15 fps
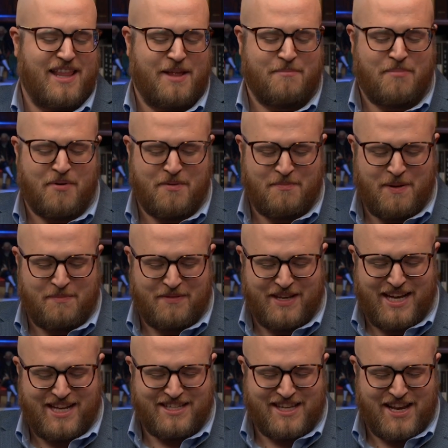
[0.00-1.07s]
important people
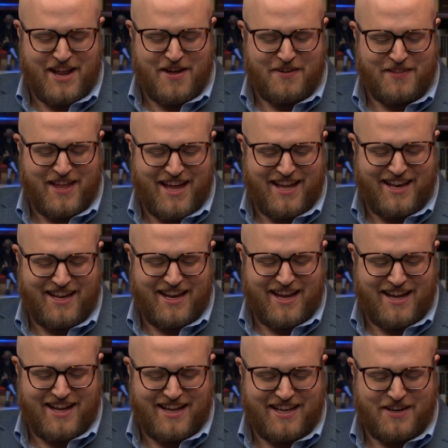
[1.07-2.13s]
need to know, that
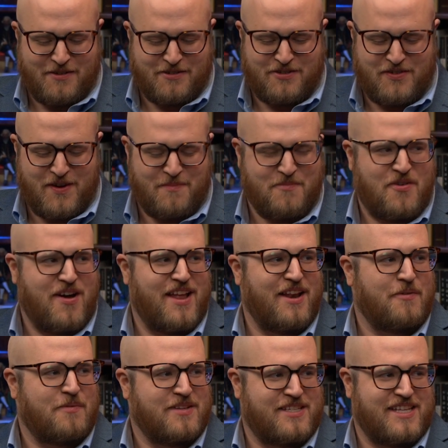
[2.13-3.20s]
Nord Stream
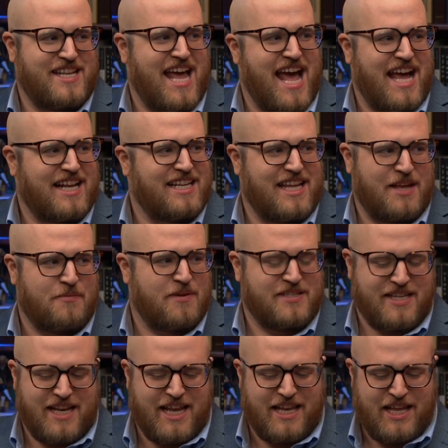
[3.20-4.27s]
1 was attacked. It
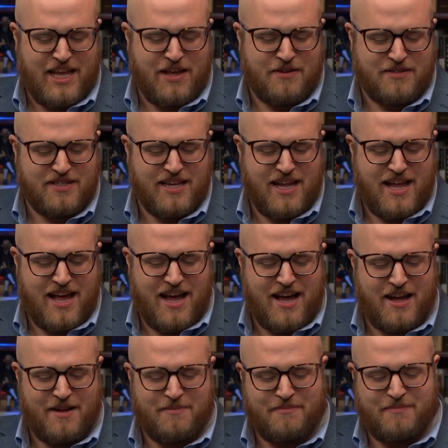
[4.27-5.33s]
wasn't in use.
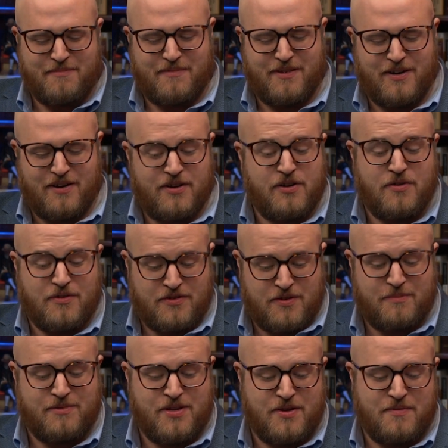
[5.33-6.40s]
Or Nord
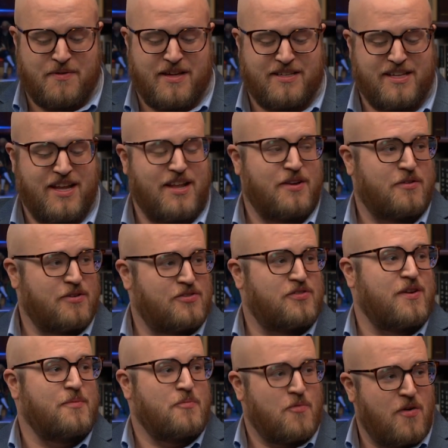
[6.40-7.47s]
Stream 2 was. Nord
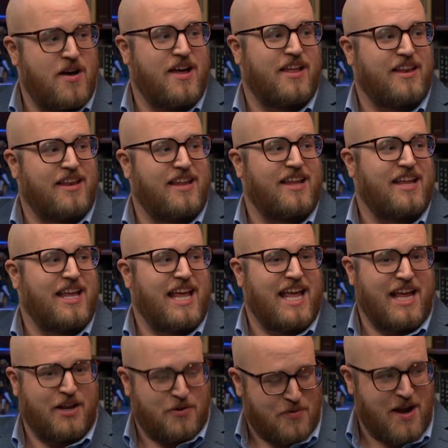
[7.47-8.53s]
Stream 1,
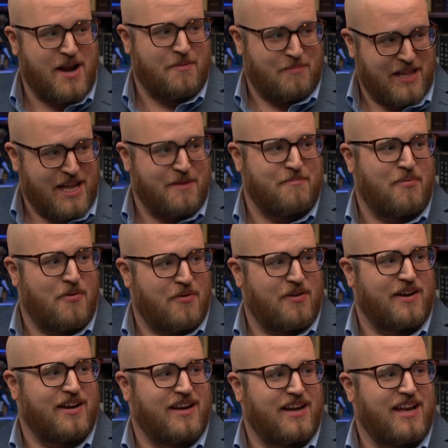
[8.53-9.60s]
incredibly
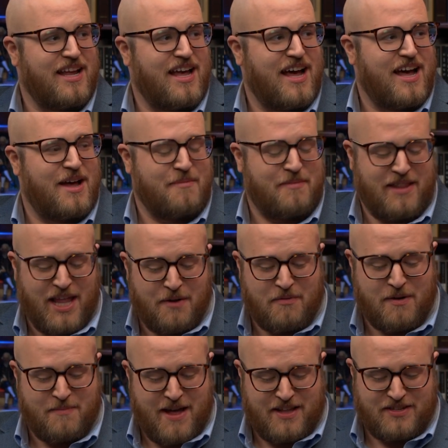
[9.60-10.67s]
important. And like we're
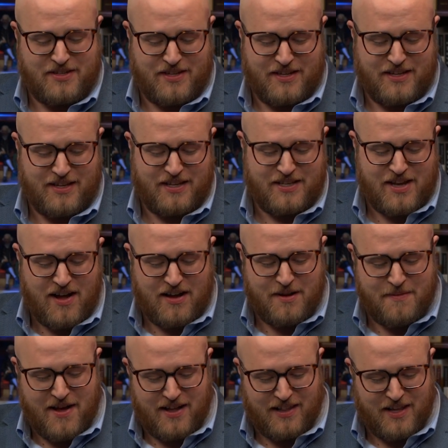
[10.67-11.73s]
about to talk
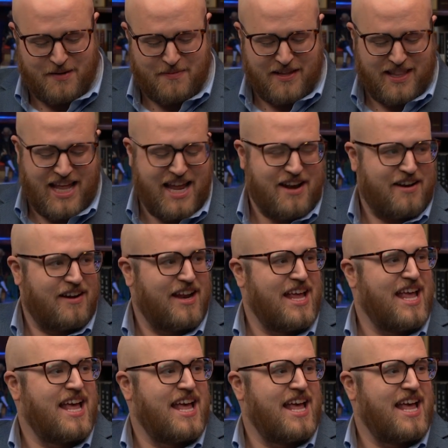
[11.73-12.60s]
about a little bit later,